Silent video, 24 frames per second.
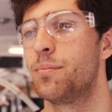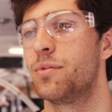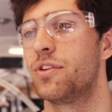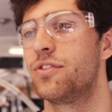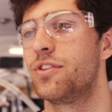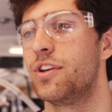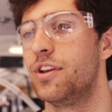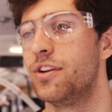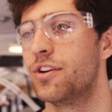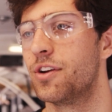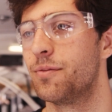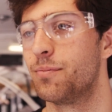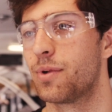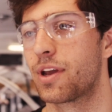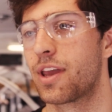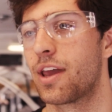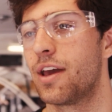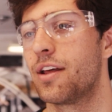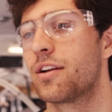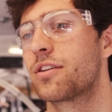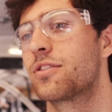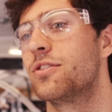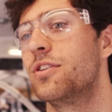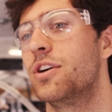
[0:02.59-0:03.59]
I'm a senior in
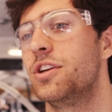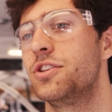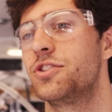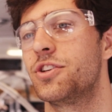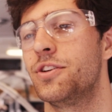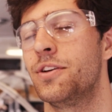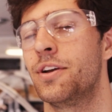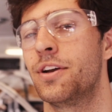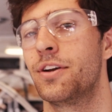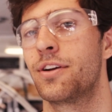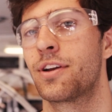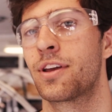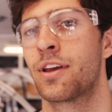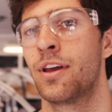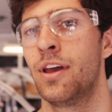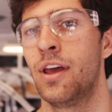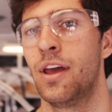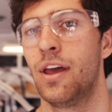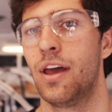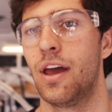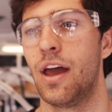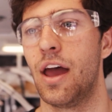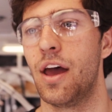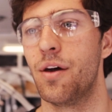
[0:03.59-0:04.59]
mechanical engineering,
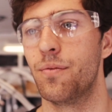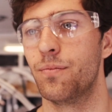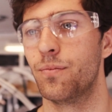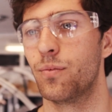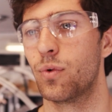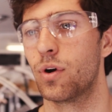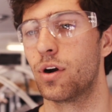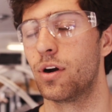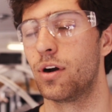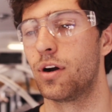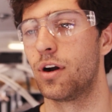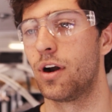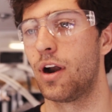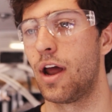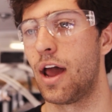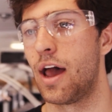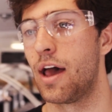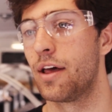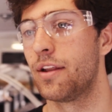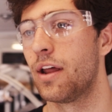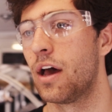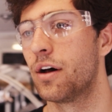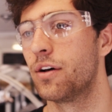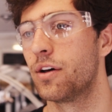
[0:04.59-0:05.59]
and we're
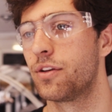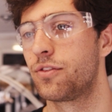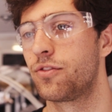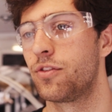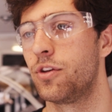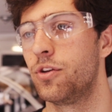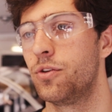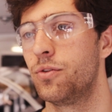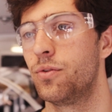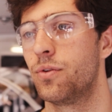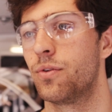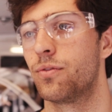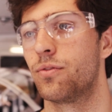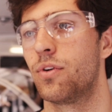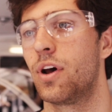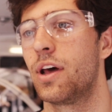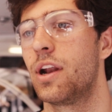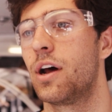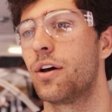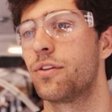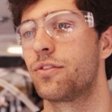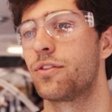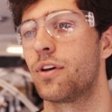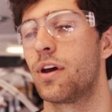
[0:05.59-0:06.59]
at LSU, right
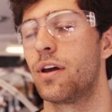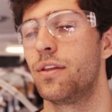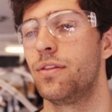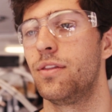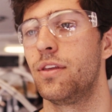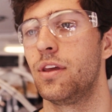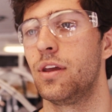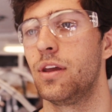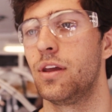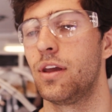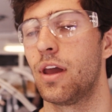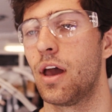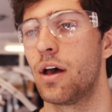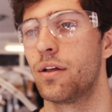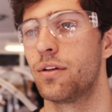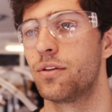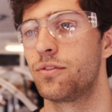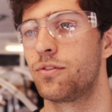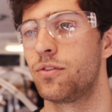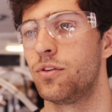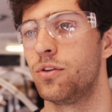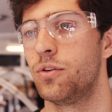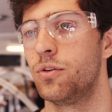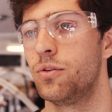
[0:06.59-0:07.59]
outside the
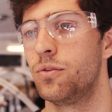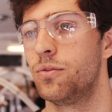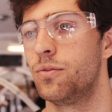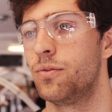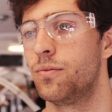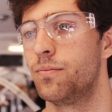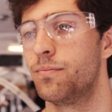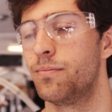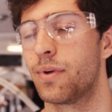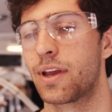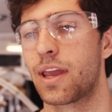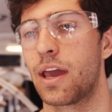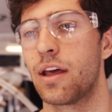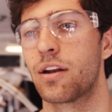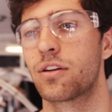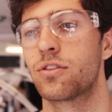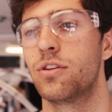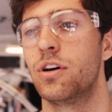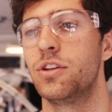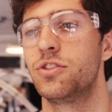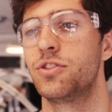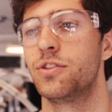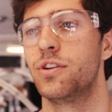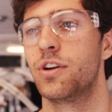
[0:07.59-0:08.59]
LSU
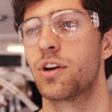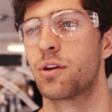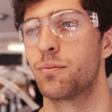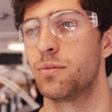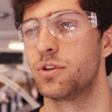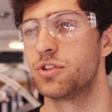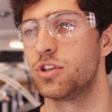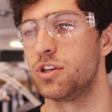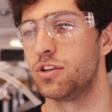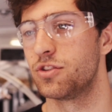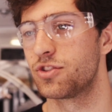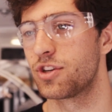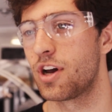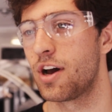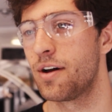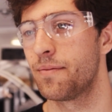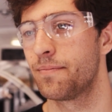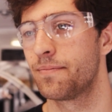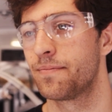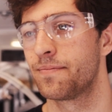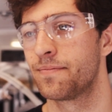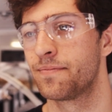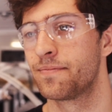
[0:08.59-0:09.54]
Mechanical Engineering Machine Shop.